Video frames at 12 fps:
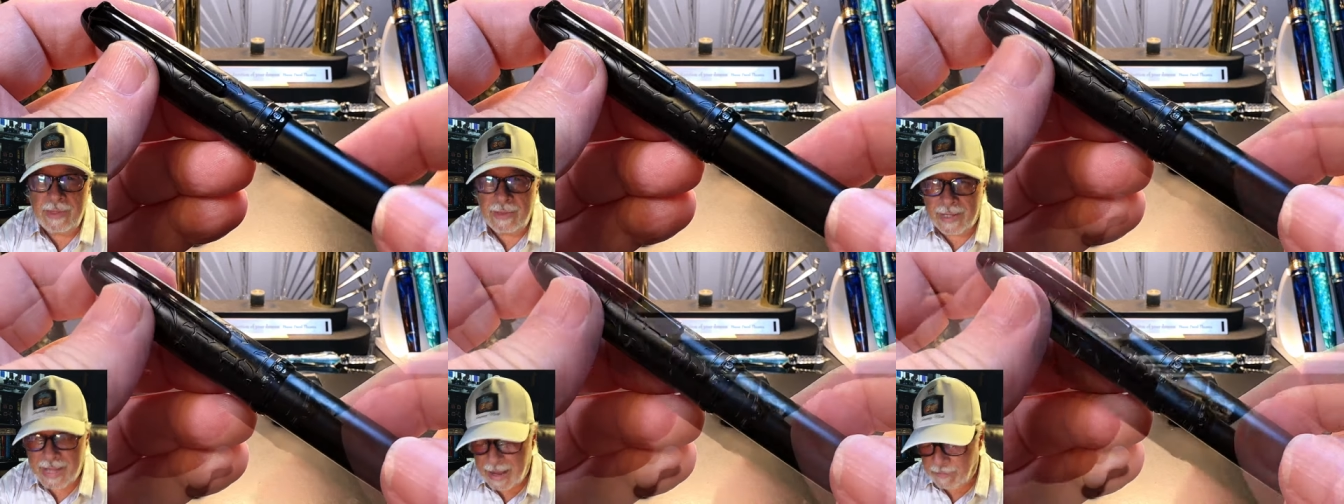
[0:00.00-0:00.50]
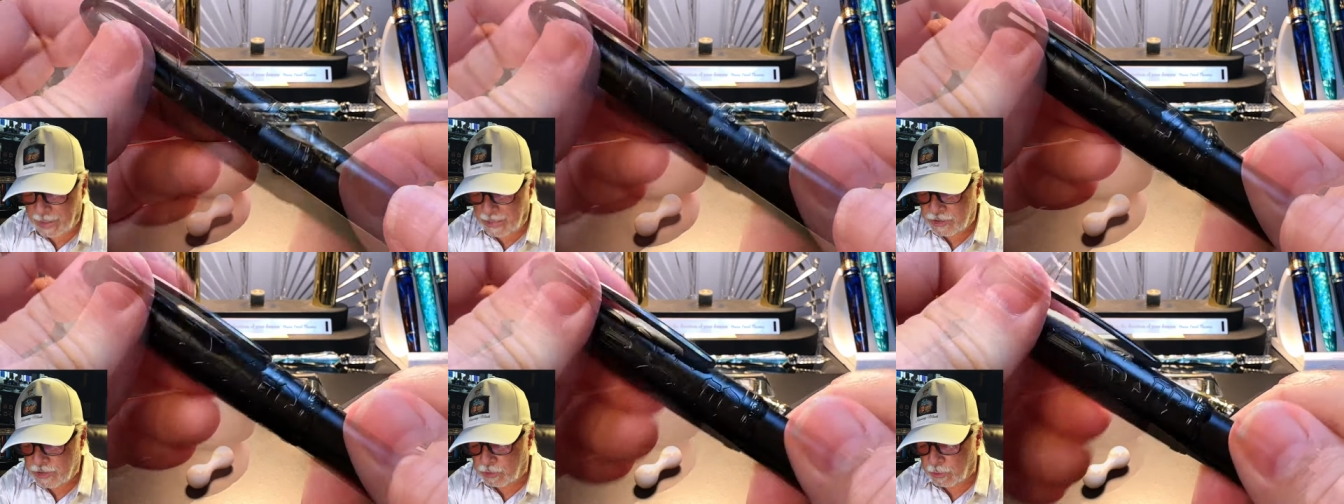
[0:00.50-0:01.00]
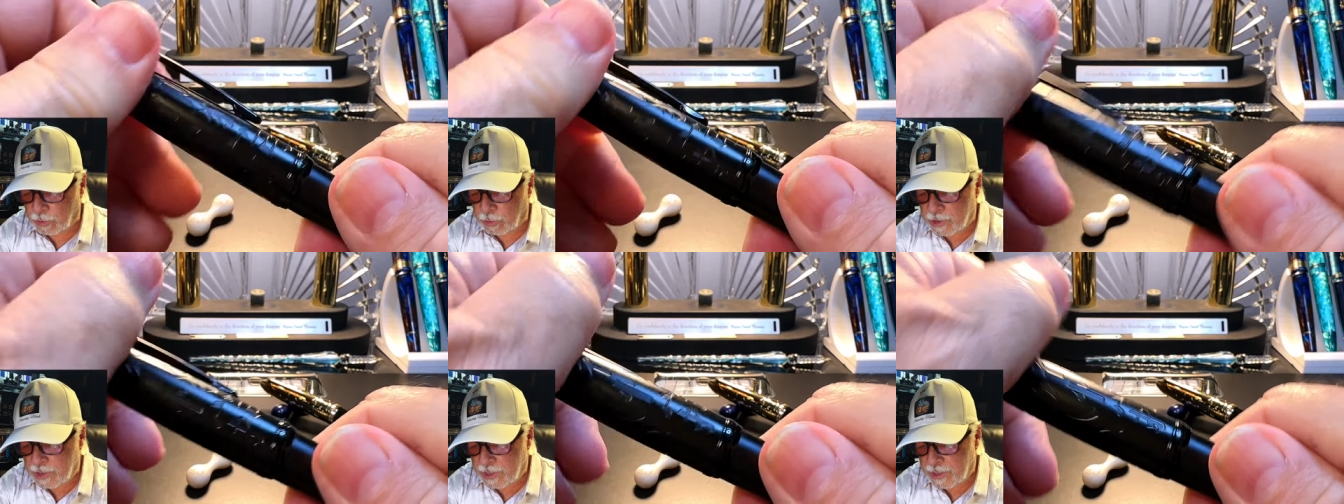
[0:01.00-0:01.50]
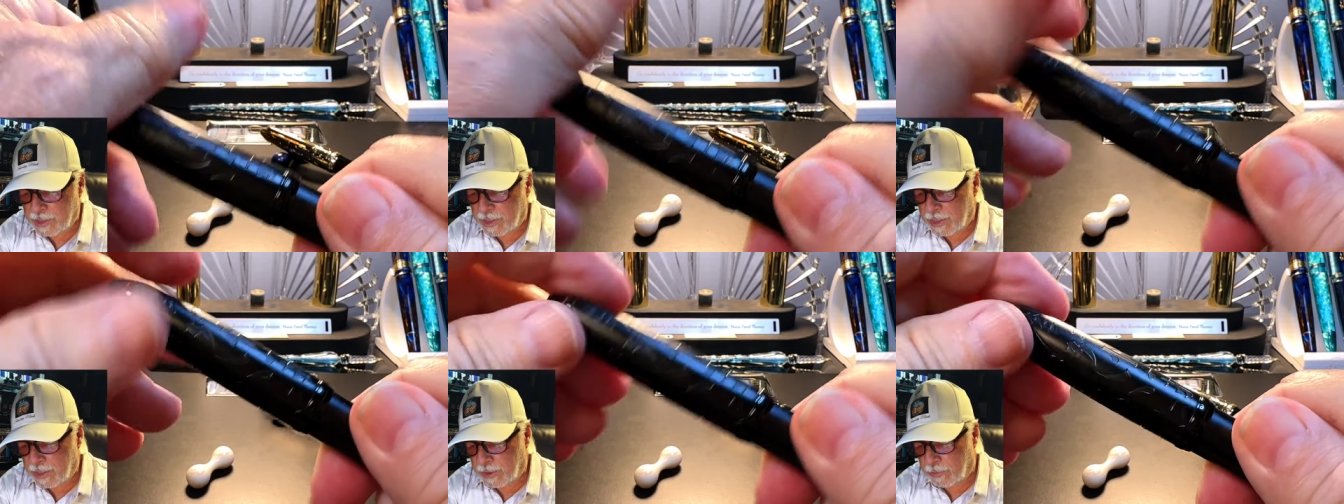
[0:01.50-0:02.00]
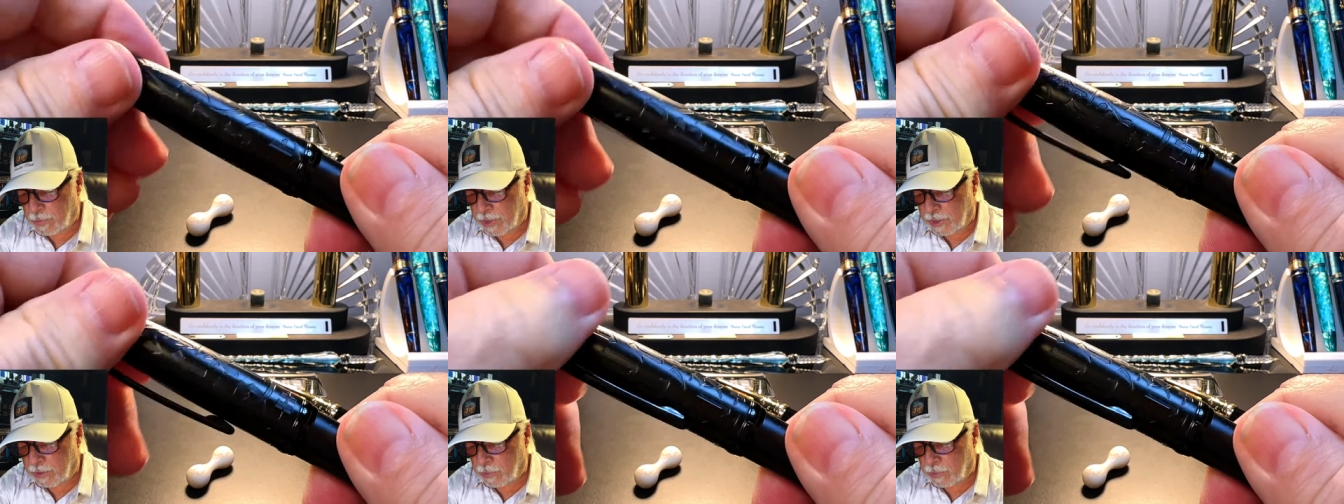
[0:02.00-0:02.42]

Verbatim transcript: The cap unscrews with